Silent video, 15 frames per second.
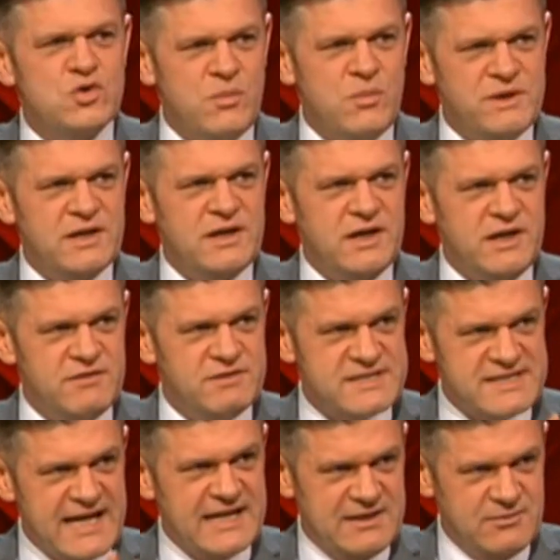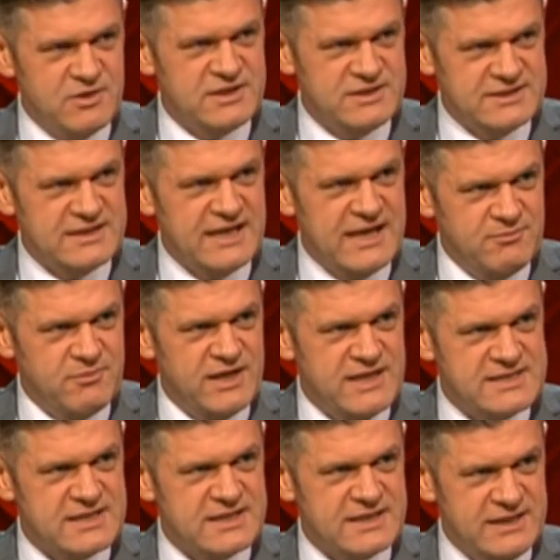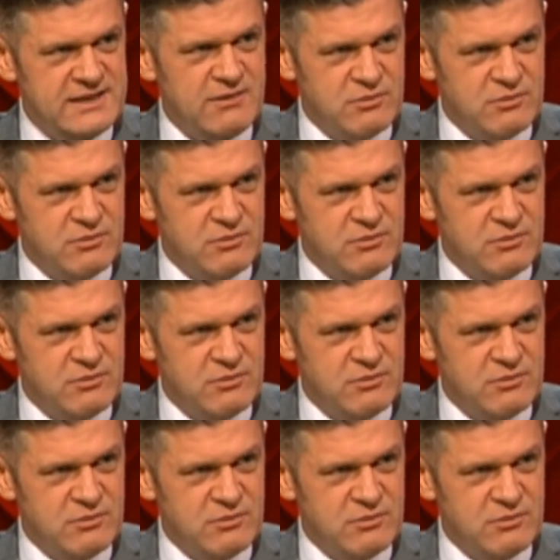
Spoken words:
grew up in a kind of a settlement then, basically?